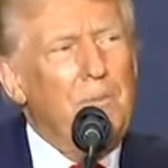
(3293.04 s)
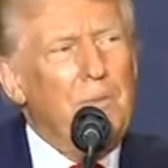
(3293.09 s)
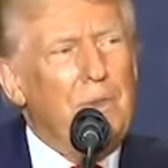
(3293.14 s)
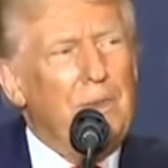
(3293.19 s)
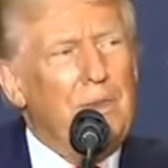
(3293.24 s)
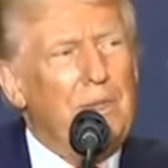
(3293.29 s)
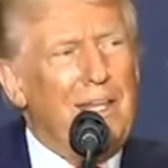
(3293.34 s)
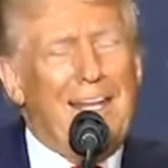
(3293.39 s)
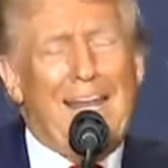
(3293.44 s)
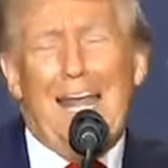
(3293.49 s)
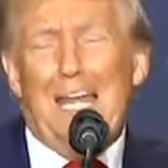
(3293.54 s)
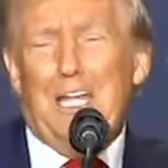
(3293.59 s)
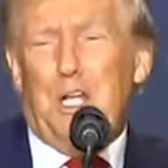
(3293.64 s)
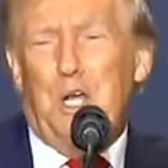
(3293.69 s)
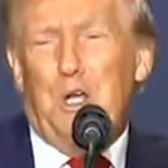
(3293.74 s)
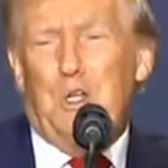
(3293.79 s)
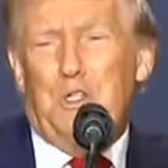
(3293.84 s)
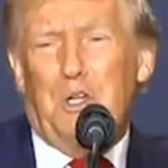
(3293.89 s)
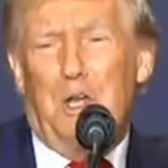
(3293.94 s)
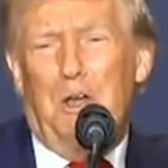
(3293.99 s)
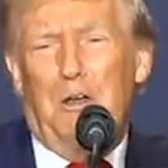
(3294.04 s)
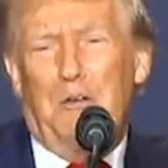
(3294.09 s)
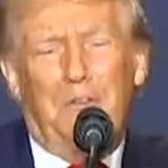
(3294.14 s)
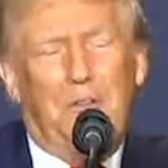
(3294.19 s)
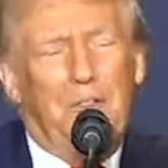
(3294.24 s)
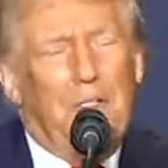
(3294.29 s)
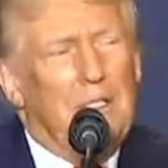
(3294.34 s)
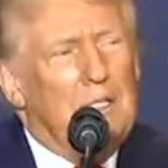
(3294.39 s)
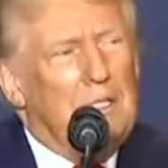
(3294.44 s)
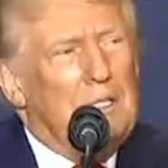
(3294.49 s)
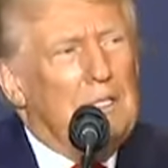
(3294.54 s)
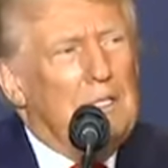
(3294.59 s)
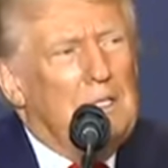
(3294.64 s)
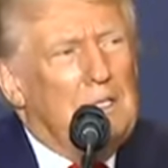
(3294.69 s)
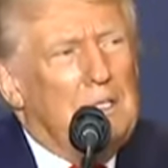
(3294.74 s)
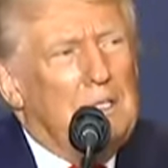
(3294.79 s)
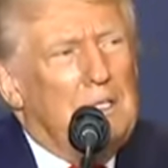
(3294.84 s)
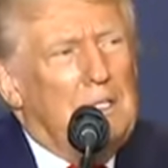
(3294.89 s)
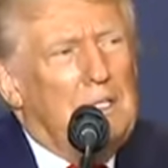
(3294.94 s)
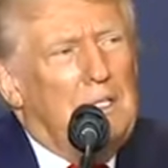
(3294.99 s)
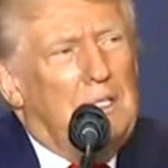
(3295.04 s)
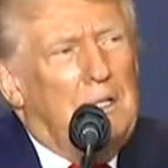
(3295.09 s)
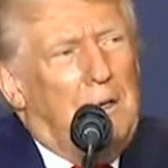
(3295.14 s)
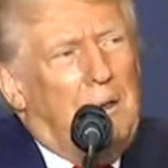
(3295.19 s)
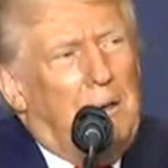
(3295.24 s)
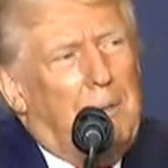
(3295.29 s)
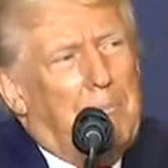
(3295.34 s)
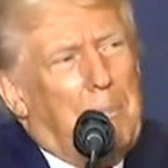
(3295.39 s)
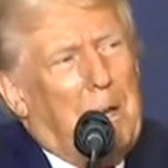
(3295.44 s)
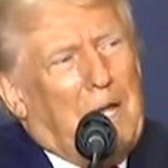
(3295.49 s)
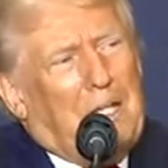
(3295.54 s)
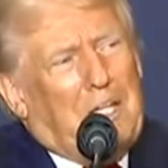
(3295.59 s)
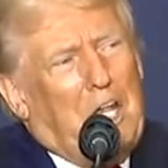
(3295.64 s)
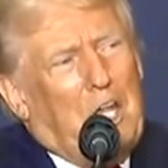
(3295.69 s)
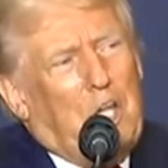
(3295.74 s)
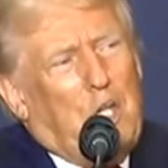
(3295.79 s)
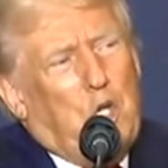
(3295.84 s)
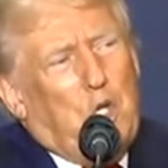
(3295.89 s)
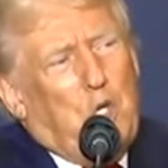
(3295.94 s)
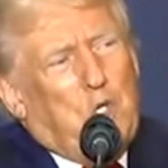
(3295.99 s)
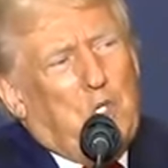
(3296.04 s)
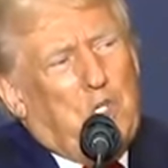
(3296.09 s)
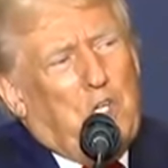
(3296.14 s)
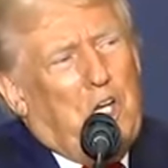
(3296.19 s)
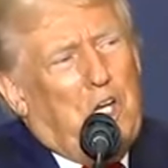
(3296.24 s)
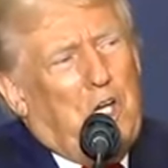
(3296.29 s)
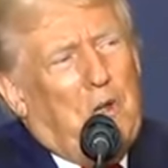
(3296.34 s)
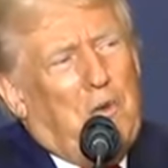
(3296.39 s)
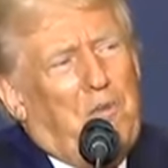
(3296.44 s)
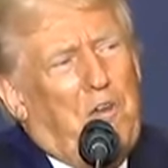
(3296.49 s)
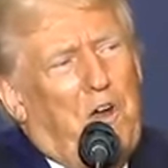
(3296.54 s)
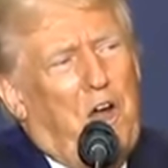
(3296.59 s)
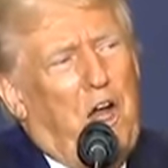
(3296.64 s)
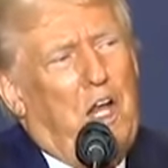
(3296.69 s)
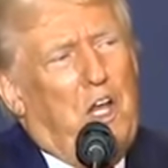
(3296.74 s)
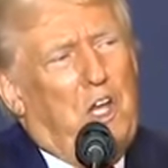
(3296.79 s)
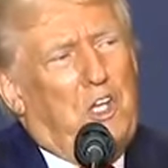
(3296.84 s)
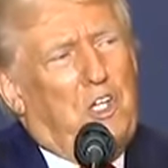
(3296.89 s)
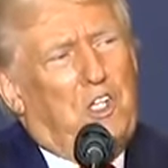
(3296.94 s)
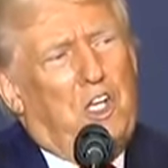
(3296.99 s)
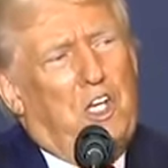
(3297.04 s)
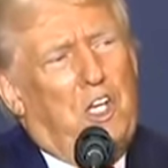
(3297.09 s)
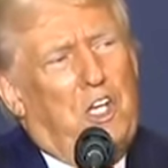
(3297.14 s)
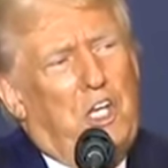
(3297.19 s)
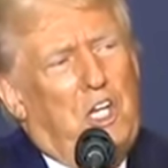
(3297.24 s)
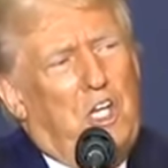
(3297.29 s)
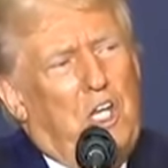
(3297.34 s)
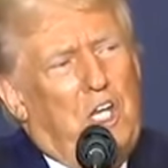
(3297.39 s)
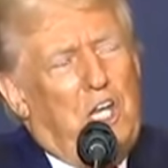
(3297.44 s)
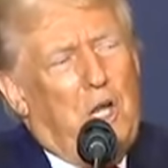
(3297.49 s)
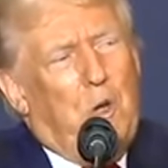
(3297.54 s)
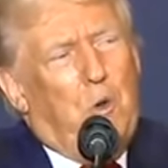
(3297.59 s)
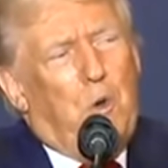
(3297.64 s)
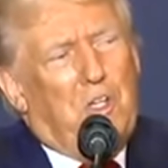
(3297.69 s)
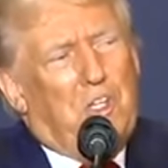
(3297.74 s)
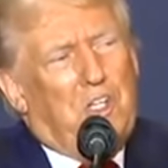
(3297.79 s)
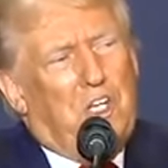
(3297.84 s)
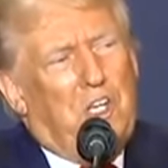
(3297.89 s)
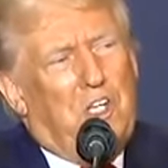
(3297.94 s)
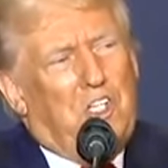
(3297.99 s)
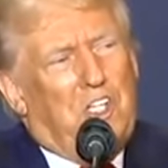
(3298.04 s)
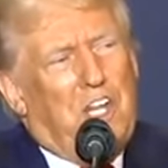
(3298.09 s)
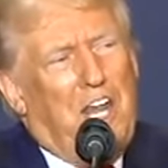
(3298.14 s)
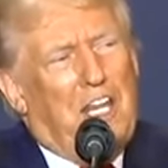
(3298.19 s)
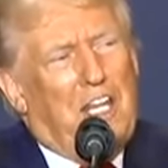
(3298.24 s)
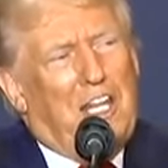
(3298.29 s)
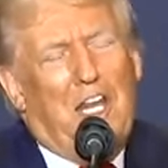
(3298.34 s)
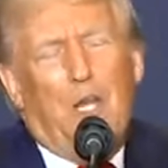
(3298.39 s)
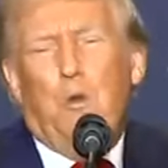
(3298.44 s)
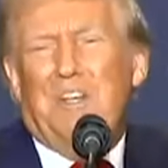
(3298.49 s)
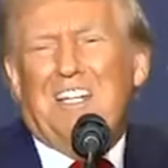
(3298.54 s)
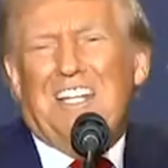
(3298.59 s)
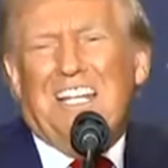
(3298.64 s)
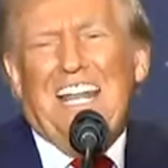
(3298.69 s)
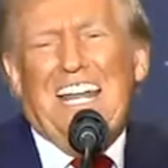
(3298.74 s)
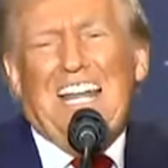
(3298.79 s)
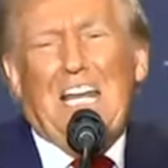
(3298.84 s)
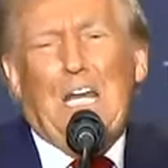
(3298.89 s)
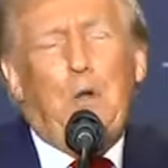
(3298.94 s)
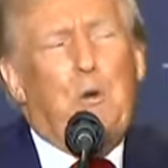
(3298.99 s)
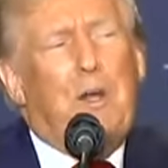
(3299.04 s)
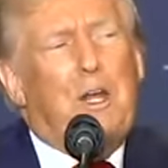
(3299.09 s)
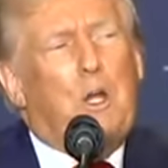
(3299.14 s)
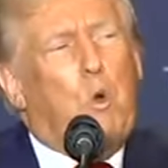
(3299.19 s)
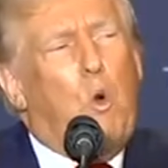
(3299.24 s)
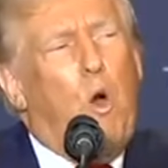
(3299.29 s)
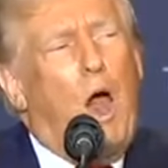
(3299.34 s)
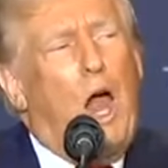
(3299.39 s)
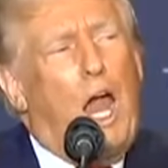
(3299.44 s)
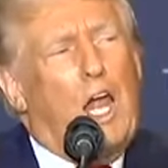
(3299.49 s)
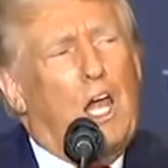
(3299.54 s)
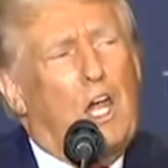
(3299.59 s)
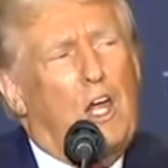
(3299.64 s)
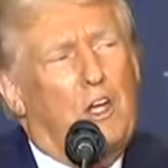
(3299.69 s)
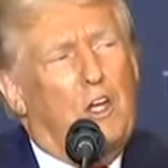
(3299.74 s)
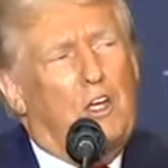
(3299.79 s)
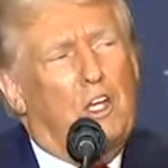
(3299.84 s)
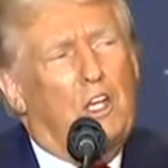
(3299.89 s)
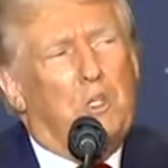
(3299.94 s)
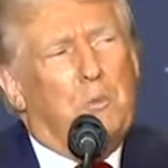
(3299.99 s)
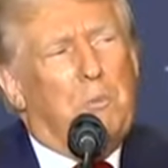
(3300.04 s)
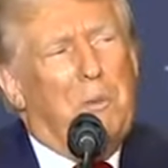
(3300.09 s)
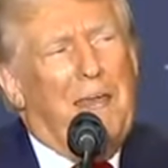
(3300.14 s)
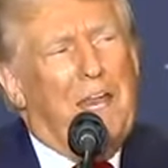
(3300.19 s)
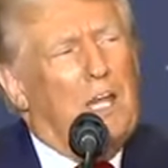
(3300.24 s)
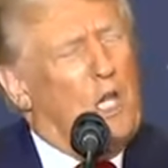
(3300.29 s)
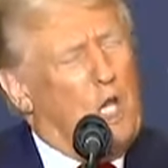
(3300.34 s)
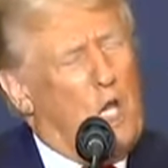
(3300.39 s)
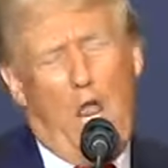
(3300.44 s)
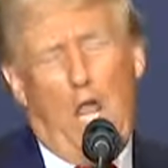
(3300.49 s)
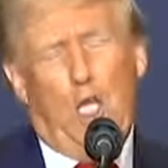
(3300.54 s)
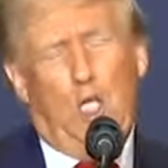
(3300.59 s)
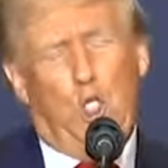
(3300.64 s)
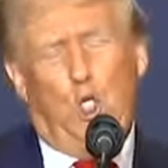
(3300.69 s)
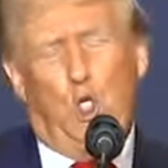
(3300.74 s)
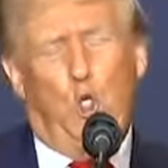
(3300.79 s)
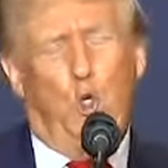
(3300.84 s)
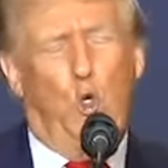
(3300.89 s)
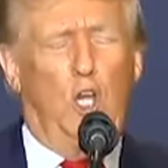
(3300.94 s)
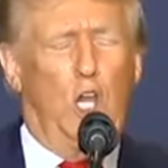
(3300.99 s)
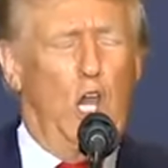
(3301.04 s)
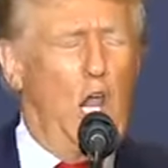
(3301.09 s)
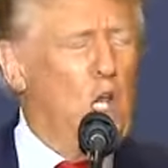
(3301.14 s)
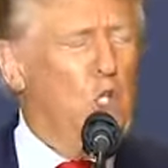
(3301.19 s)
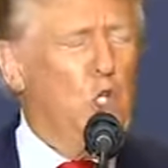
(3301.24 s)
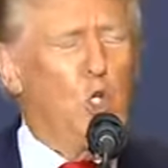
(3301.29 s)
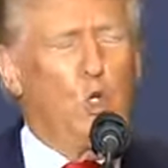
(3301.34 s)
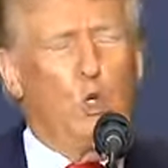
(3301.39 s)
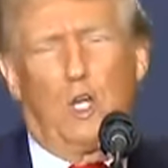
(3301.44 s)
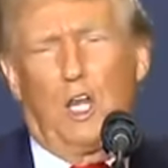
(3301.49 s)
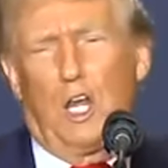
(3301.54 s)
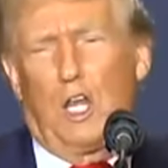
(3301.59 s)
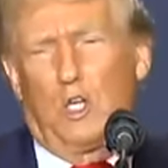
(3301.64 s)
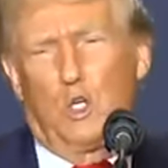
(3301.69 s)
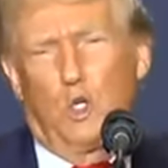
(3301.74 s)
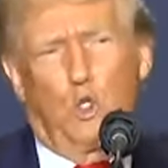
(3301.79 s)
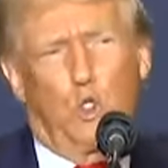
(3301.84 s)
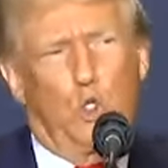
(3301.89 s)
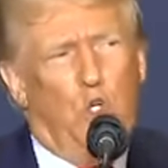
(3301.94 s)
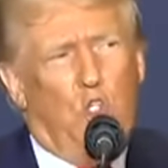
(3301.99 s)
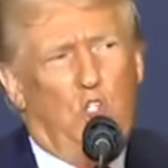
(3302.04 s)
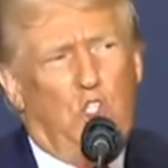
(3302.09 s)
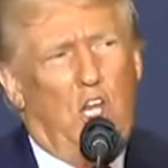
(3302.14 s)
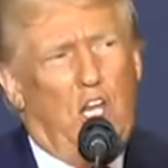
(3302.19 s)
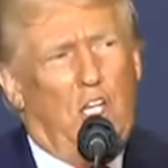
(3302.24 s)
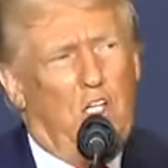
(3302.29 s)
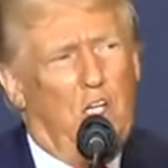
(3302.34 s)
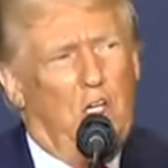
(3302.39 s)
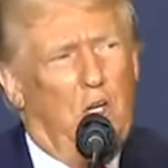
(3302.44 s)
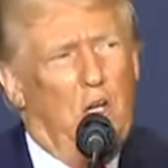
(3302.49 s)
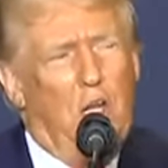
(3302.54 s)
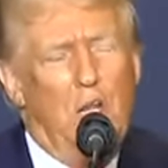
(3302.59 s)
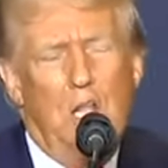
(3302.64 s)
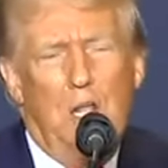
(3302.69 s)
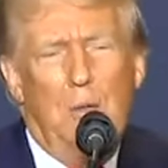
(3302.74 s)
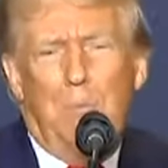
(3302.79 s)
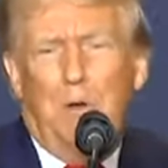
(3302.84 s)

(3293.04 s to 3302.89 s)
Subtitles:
The light goes off. But they're using funds, and he's saying that he was legally required to spend. He had to do it. He had to do it. He had no choice. He had to do it.